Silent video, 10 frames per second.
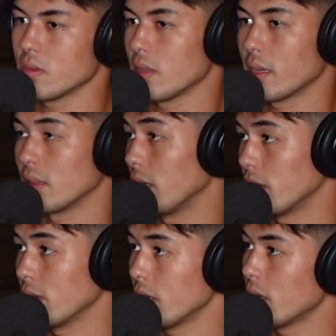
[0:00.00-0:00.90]
like
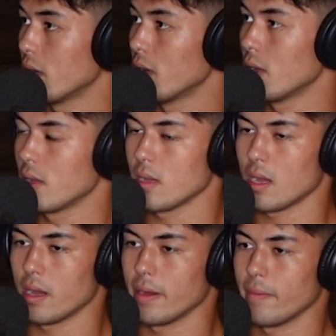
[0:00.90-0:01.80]
legally,
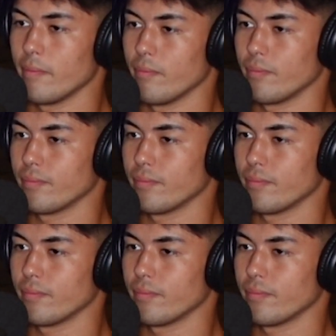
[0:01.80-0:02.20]
and